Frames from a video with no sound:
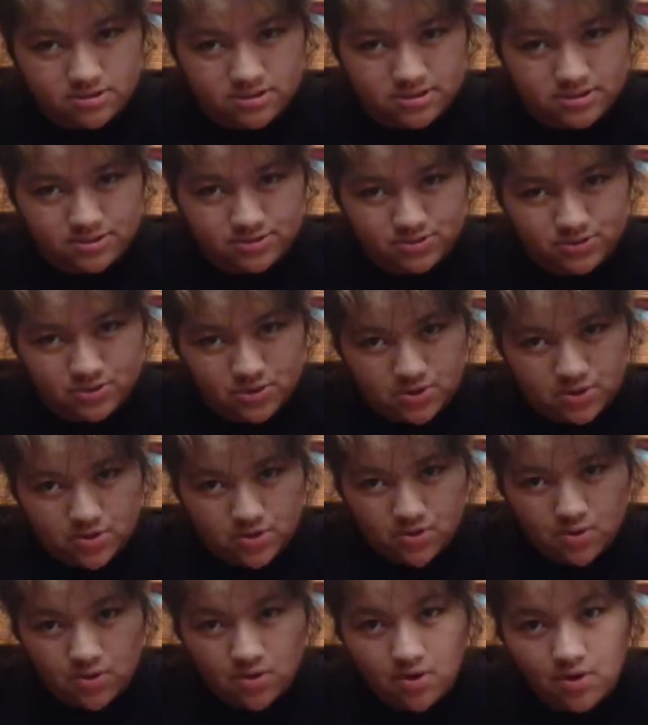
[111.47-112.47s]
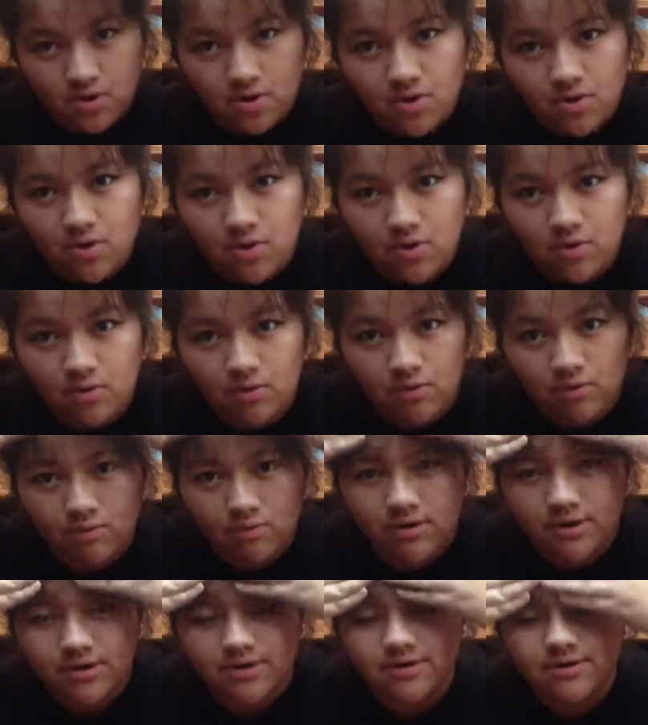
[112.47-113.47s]
is
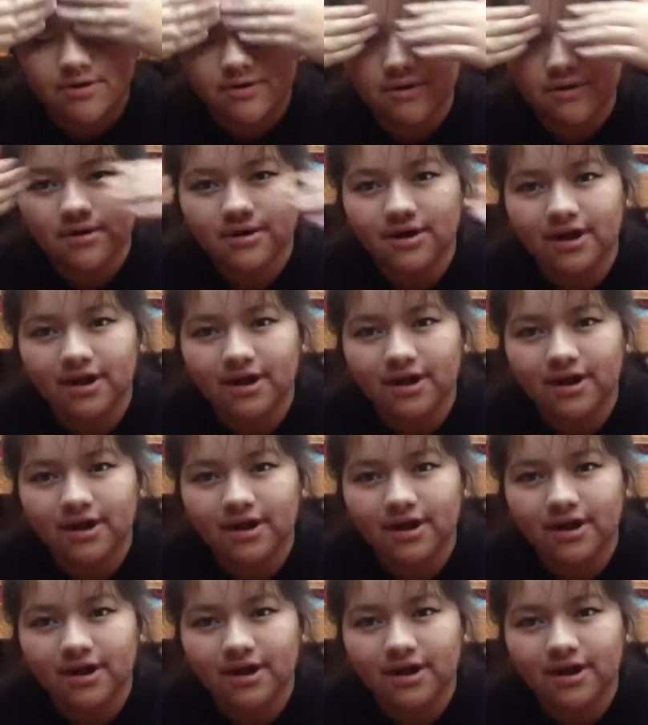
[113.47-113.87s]
real.